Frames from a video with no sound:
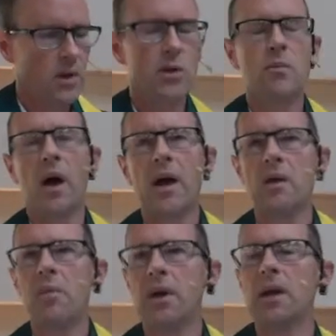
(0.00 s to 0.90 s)
You
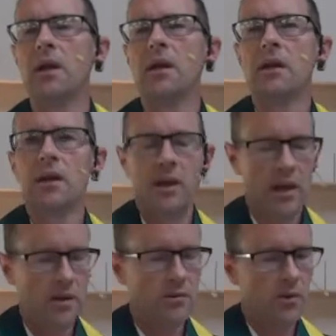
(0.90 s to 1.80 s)
may be
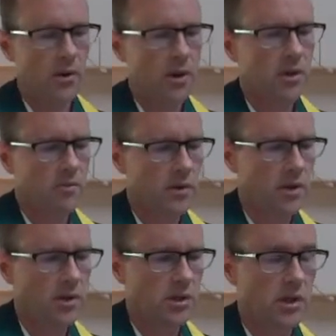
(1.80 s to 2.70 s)
in for a
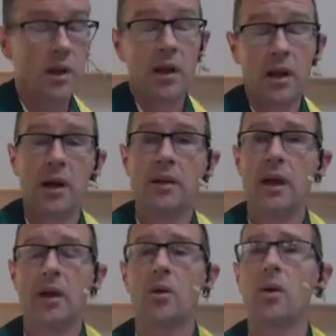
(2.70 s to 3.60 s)
conversion, like
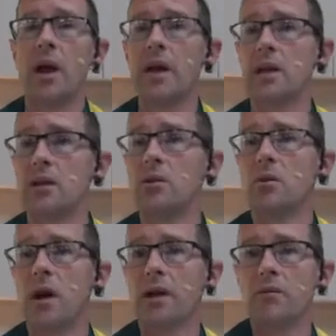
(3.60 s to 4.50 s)
that old lady
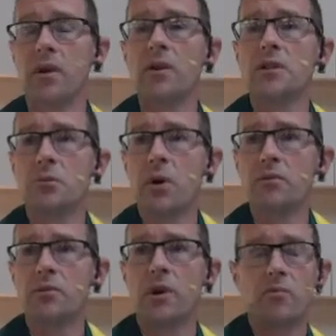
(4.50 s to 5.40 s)
who had a very
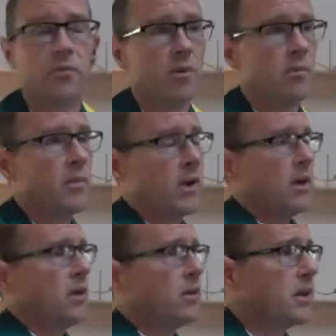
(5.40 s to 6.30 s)
swift trip from
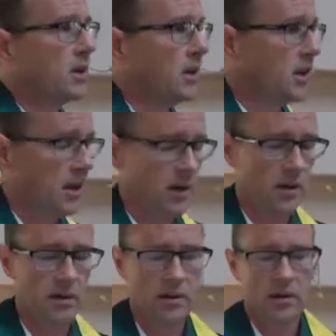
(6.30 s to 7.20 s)

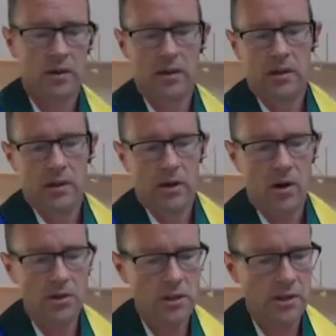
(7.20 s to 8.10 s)
the
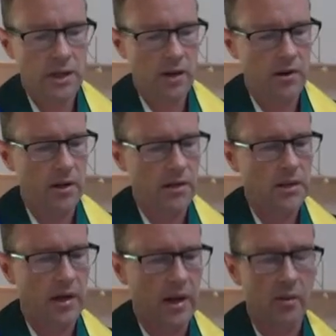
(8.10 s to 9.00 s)
octogenarians
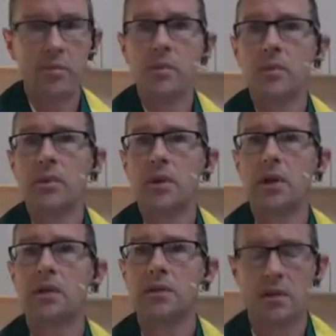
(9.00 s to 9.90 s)
club
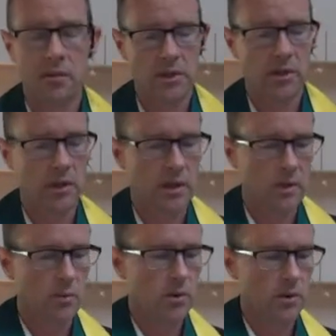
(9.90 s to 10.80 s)
into the
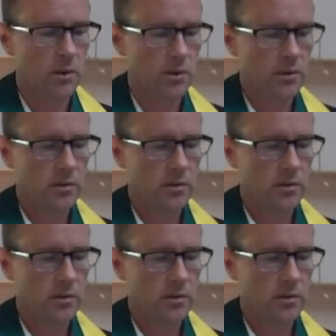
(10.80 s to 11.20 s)
maternity ward.